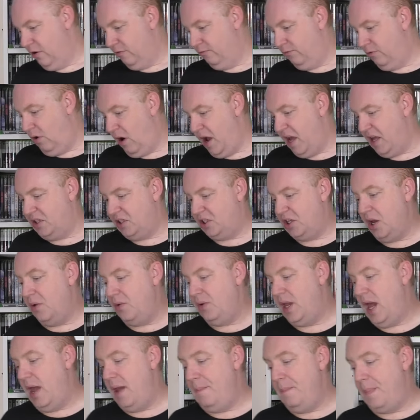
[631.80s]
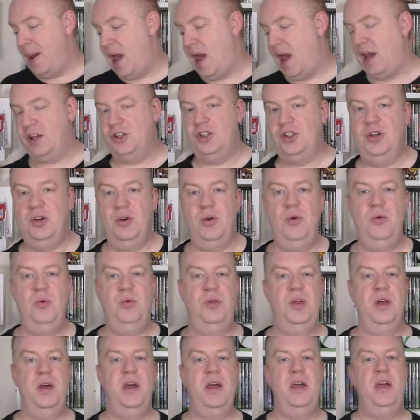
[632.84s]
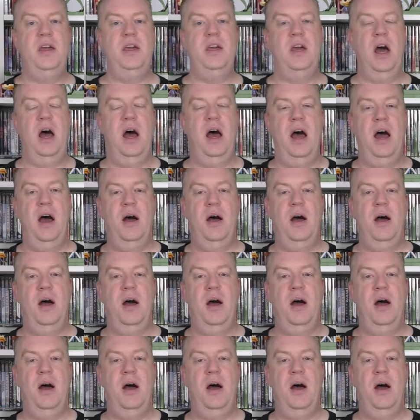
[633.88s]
Right, so getting back to the